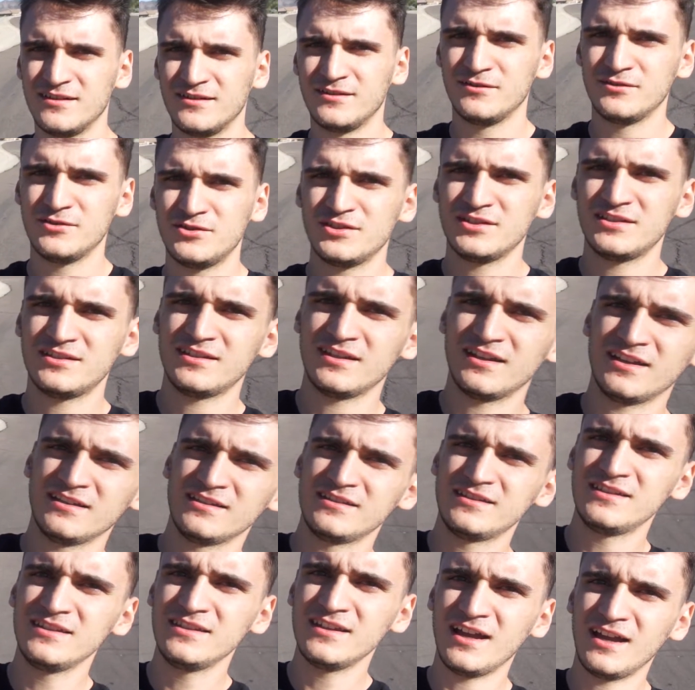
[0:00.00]
It was just a
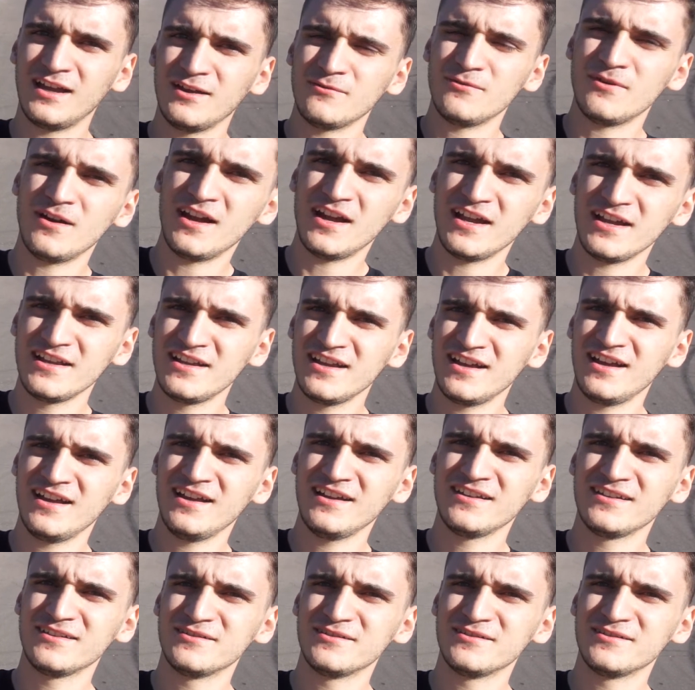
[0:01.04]
DIY guy.